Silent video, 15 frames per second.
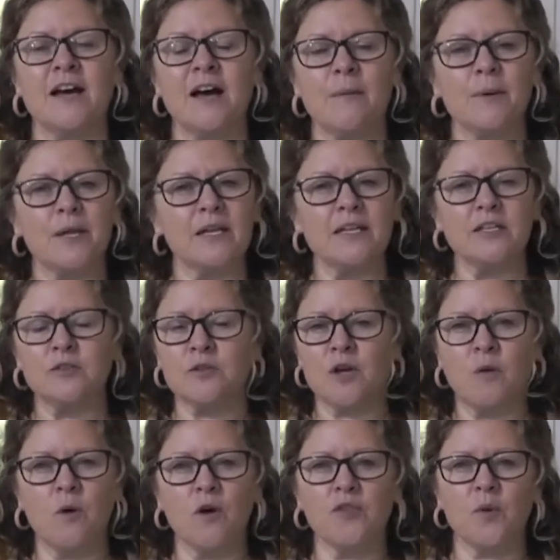But you
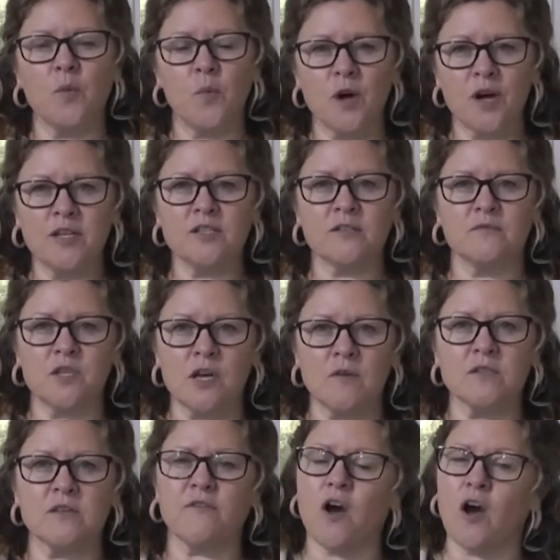know what? The words of
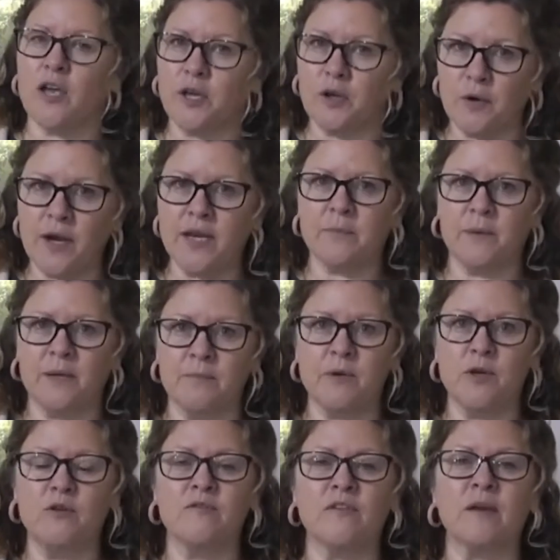Joseph are incredibly
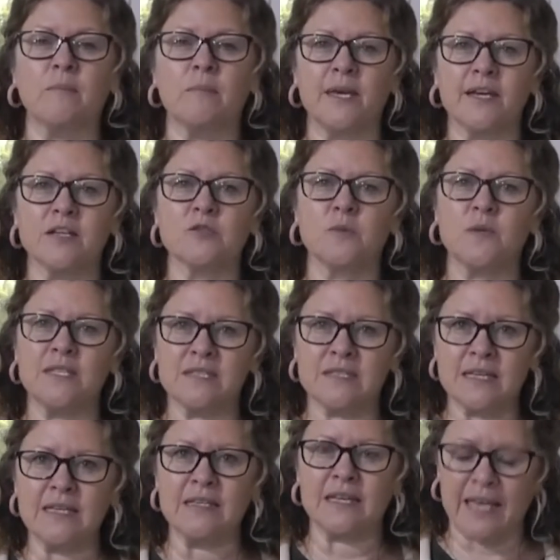moving because we
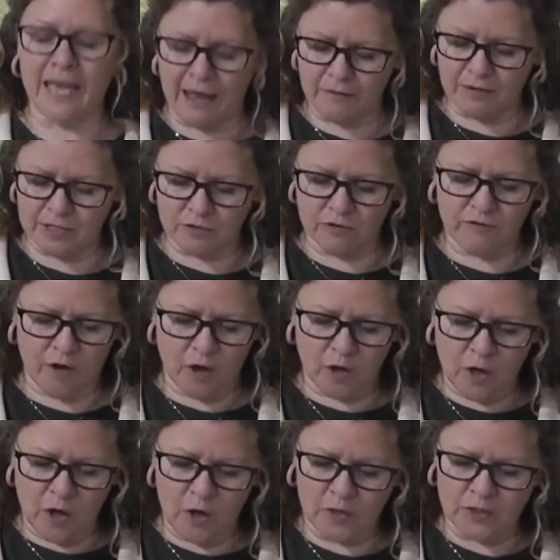see the character of our
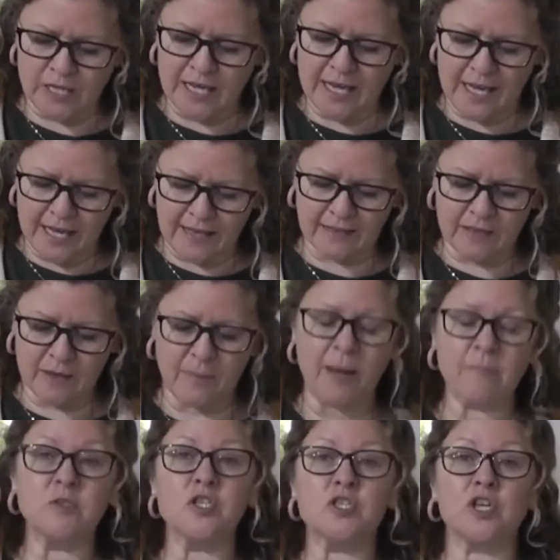God in them.
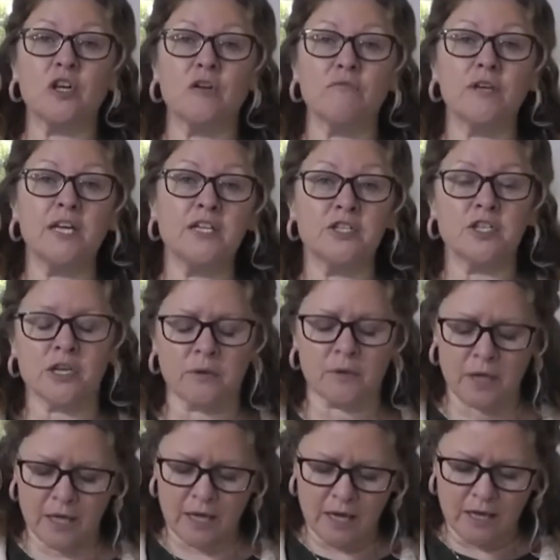I'm just going to read you
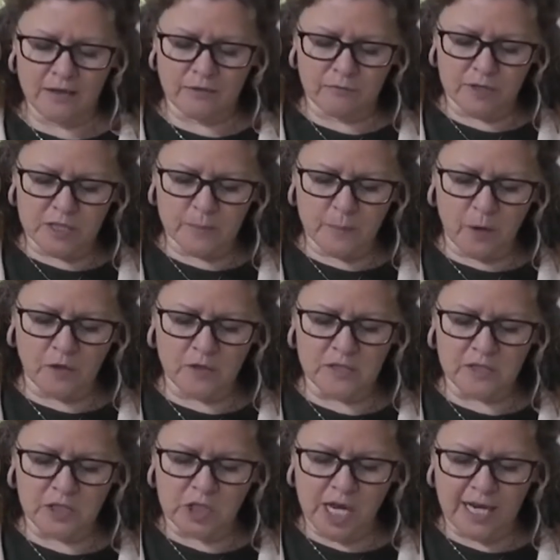the response
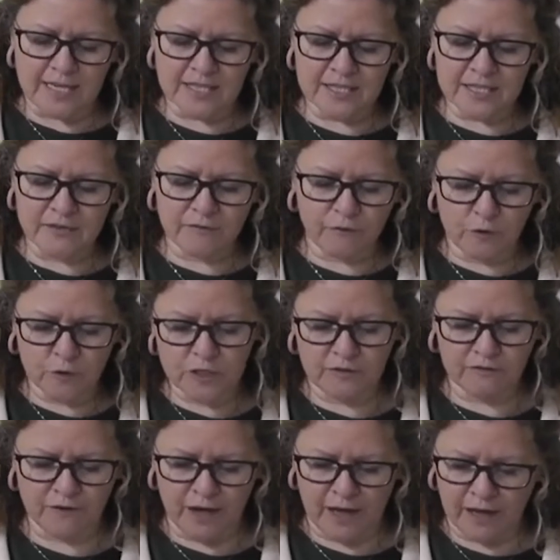in Genesis
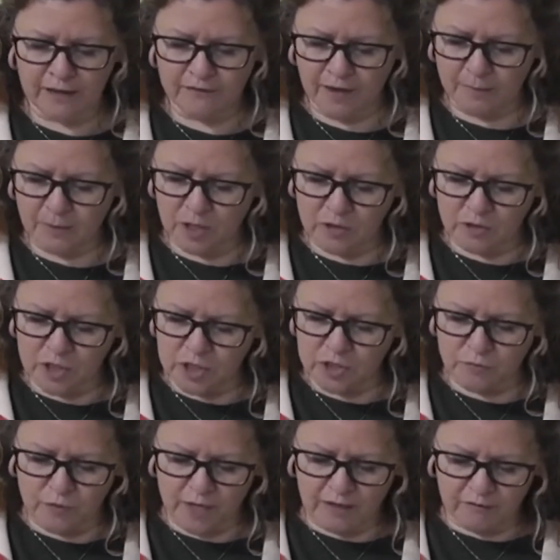45. I'm going to just
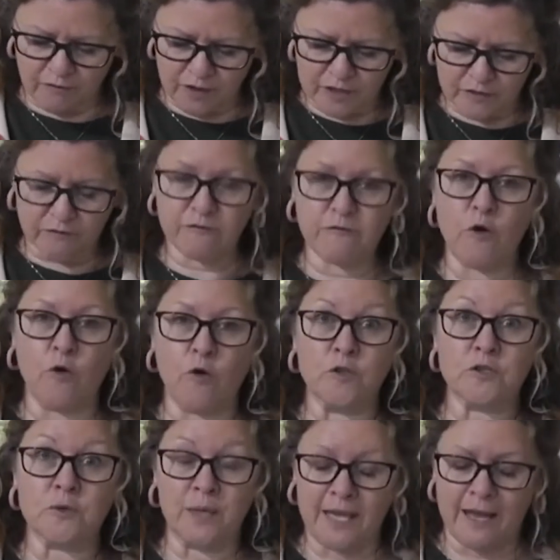read verse 4
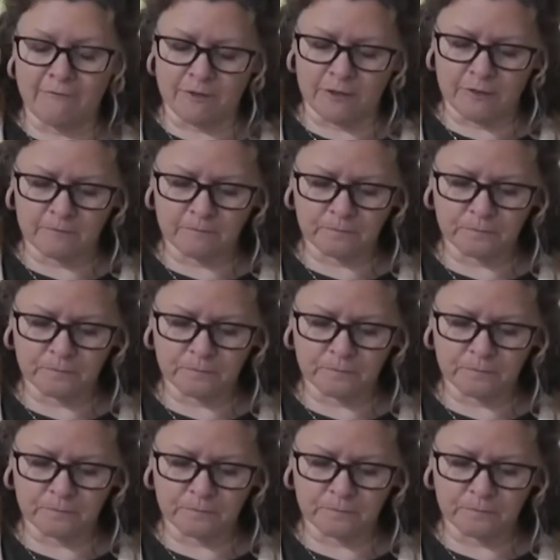to 11.